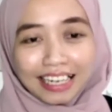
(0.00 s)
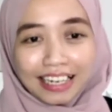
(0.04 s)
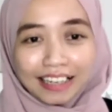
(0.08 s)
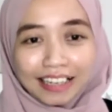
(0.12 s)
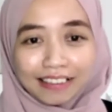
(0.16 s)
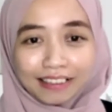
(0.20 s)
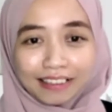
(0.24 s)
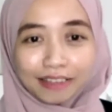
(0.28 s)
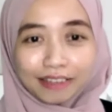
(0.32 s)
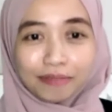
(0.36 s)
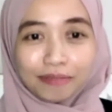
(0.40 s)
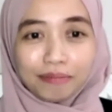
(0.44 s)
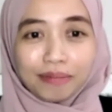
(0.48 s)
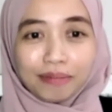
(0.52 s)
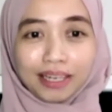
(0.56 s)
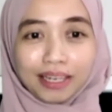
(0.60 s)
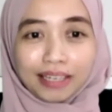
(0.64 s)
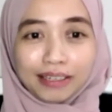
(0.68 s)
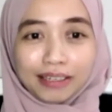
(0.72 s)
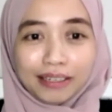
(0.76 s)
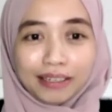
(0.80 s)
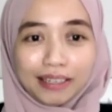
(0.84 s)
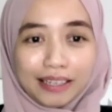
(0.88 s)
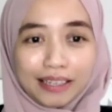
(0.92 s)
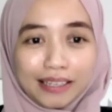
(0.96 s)
think
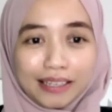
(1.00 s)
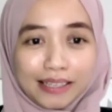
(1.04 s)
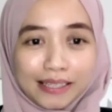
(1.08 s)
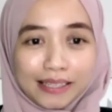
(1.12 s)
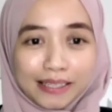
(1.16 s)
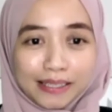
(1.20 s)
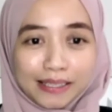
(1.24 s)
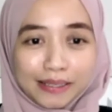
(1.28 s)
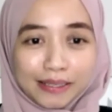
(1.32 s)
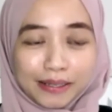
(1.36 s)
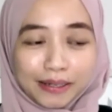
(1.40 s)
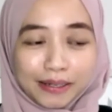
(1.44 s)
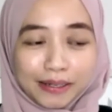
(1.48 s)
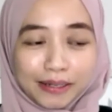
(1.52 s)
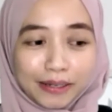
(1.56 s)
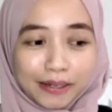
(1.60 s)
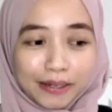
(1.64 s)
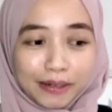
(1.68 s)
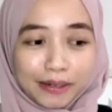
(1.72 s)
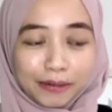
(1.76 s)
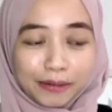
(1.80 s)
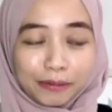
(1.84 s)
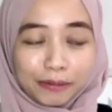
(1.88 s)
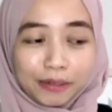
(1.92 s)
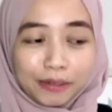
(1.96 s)
mine is
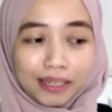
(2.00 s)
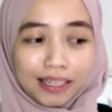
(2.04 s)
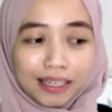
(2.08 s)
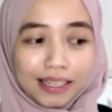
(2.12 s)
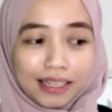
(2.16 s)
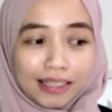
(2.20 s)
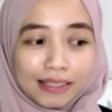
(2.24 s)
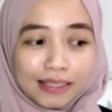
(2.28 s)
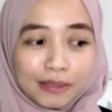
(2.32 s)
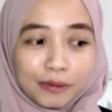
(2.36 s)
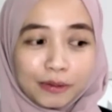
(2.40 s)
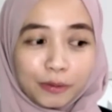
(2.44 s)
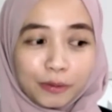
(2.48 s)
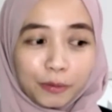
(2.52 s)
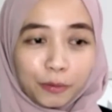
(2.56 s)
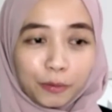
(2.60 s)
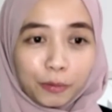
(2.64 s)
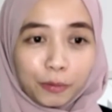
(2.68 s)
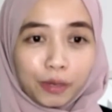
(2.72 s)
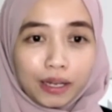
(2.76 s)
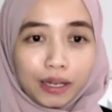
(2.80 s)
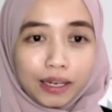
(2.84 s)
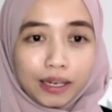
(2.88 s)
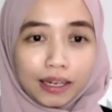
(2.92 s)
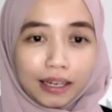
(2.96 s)
one is
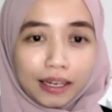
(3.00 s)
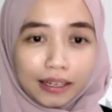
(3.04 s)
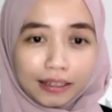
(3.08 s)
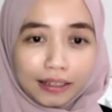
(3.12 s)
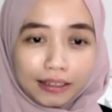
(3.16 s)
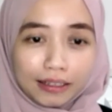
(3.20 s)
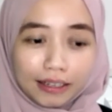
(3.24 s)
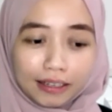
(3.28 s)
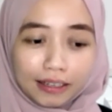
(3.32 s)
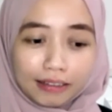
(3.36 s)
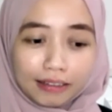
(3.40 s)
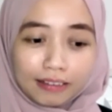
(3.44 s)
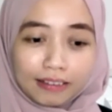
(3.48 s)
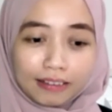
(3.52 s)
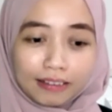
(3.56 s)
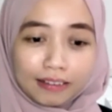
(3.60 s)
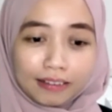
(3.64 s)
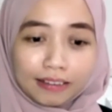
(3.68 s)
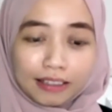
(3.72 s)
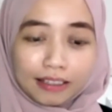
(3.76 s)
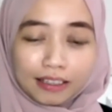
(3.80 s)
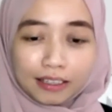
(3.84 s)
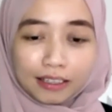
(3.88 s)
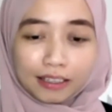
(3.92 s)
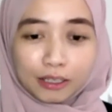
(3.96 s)
when I get
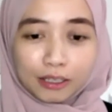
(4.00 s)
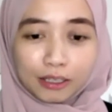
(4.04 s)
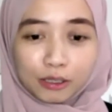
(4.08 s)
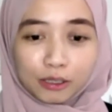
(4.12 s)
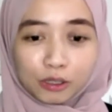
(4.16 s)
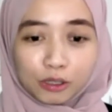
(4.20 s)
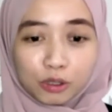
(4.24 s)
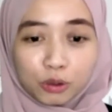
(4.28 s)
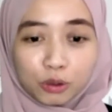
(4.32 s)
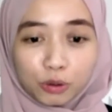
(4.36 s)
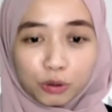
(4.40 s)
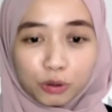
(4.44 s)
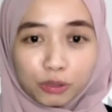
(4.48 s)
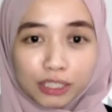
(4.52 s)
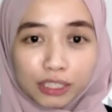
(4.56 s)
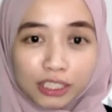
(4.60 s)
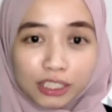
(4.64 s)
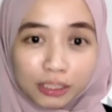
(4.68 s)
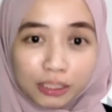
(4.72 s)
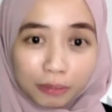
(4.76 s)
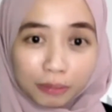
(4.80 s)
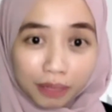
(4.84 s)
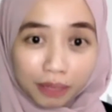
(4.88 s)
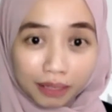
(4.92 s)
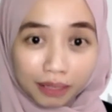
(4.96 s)
to
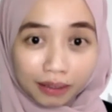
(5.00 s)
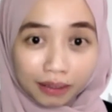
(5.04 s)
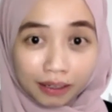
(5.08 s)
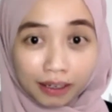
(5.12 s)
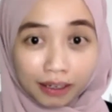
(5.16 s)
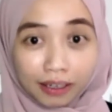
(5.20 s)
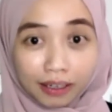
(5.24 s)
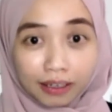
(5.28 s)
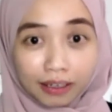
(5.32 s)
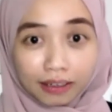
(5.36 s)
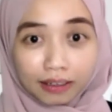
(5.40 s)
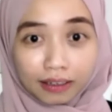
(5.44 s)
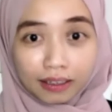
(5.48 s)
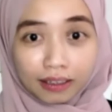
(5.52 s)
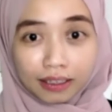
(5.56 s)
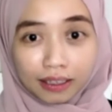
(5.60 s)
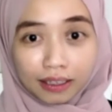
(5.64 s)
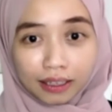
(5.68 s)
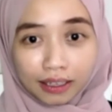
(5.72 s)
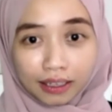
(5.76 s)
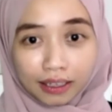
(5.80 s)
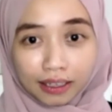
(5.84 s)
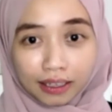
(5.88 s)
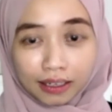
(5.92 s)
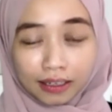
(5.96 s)
reach my target,
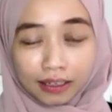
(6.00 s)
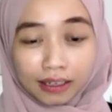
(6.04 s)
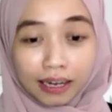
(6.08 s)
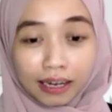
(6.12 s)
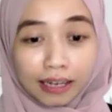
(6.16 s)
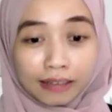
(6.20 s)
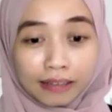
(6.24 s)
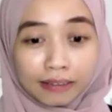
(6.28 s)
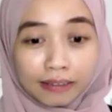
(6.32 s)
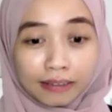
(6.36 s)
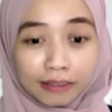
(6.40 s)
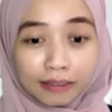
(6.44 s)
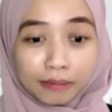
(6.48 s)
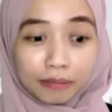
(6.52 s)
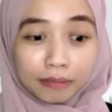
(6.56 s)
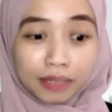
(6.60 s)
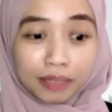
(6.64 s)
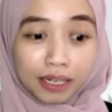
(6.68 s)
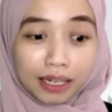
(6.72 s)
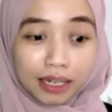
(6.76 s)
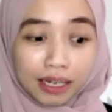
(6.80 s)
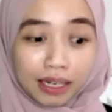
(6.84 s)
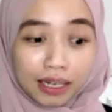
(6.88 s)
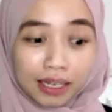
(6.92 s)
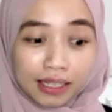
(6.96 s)
and the item
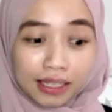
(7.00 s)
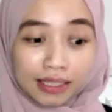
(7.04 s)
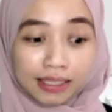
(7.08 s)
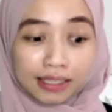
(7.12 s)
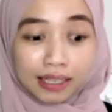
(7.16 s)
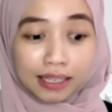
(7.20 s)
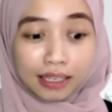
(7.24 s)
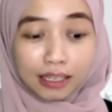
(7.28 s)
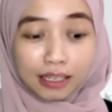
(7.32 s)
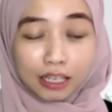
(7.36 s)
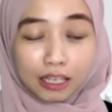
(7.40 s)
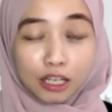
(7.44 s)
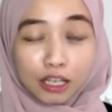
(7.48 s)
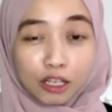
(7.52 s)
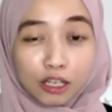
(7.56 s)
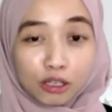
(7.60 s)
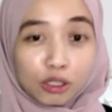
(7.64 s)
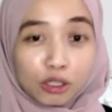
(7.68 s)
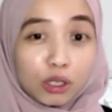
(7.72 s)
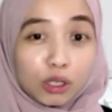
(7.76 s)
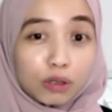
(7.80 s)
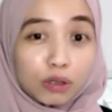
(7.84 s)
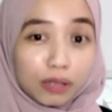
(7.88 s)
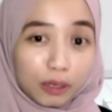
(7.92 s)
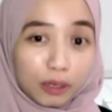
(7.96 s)
that I
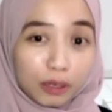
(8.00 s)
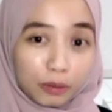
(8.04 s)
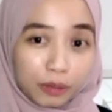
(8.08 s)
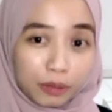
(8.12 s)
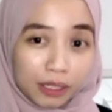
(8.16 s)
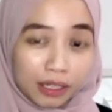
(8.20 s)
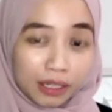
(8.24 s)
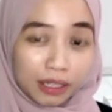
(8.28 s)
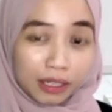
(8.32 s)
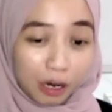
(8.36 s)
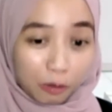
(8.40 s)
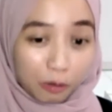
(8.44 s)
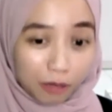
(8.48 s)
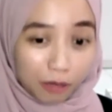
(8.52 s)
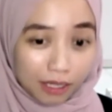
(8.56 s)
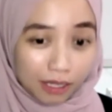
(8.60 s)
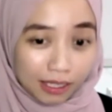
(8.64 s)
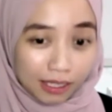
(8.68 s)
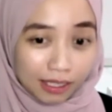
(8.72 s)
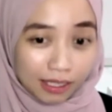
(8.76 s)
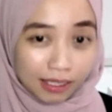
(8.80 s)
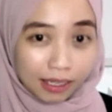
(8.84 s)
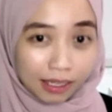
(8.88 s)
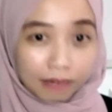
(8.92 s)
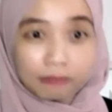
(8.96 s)
sold out within
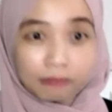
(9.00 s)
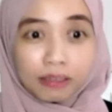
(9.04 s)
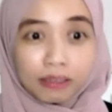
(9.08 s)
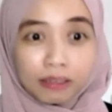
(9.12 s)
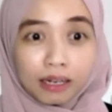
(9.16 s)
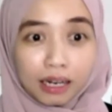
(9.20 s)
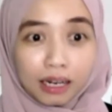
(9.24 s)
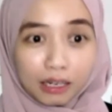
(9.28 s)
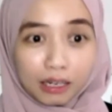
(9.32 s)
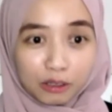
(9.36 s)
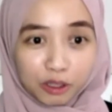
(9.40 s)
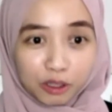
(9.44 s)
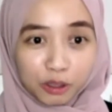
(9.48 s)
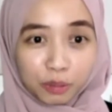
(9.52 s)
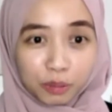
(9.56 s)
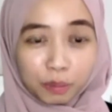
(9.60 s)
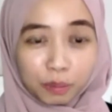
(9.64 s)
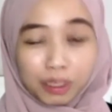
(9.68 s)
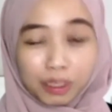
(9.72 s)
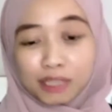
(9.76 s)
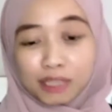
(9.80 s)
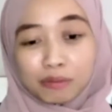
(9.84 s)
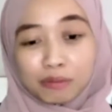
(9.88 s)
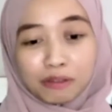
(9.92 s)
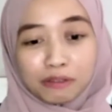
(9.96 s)
hours after launch,
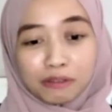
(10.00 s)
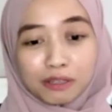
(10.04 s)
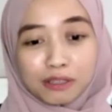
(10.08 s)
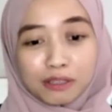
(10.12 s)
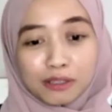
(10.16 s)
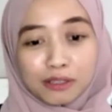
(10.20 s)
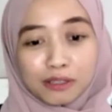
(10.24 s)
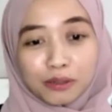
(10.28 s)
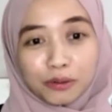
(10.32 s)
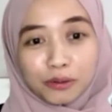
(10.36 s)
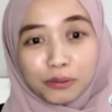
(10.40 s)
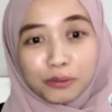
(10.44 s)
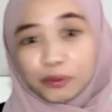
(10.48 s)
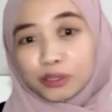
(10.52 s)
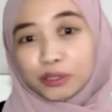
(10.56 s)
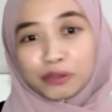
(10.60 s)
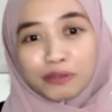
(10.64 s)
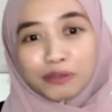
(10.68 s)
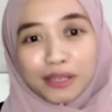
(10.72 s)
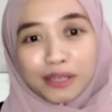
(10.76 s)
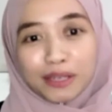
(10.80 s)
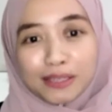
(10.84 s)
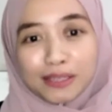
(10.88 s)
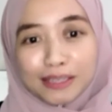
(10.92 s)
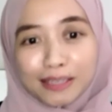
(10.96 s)
makes me feel so
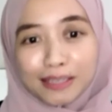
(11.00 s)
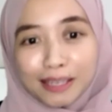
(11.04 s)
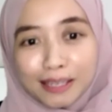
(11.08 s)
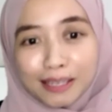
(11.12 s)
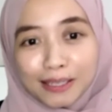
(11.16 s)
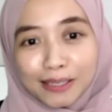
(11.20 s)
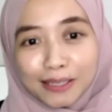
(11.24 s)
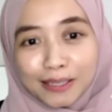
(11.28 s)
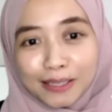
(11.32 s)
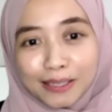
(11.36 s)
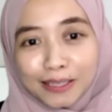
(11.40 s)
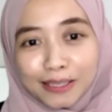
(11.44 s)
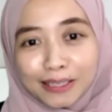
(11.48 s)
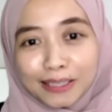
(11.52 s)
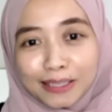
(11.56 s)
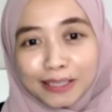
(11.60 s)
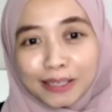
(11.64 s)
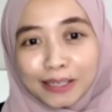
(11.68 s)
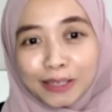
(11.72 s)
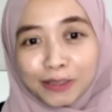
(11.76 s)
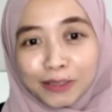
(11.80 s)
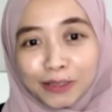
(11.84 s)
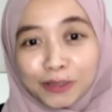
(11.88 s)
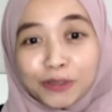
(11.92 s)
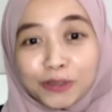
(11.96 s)
motivated and
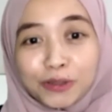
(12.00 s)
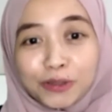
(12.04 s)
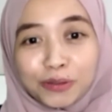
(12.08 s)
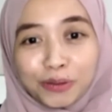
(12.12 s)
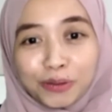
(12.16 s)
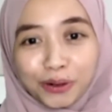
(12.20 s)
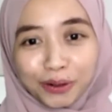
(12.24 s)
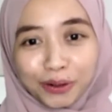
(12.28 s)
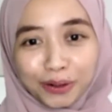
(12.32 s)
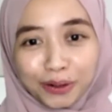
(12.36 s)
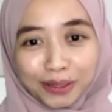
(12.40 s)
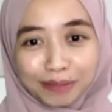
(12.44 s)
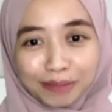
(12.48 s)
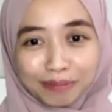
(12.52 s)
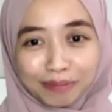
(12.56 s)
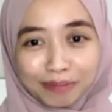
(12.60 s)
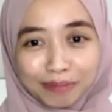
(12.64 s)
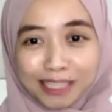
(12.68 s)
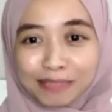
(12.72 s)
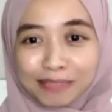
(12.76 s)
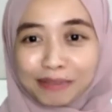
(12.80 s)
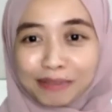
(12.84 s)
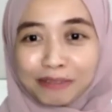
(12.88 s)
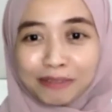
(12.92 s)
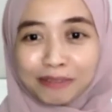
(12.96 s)
to do more. It
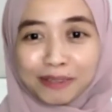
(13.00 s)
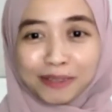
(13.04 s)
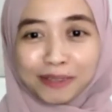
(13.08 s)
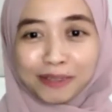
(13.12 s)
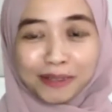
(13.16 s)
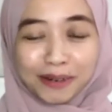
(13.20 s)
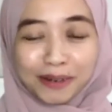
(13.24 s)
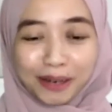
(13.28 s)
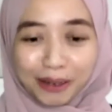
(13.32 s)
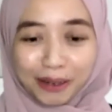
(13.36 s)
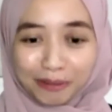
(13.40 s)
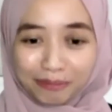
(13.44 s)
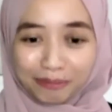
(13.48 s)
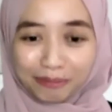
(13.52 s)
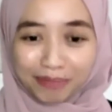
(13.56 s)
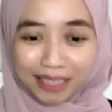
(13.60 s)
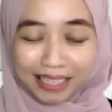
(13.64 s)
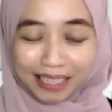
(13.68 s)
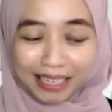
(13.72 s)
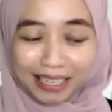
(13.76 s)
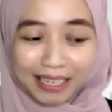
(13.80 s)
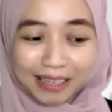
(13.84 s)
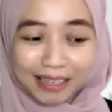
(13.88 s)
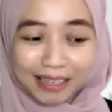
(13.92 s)
makes me feel so happy.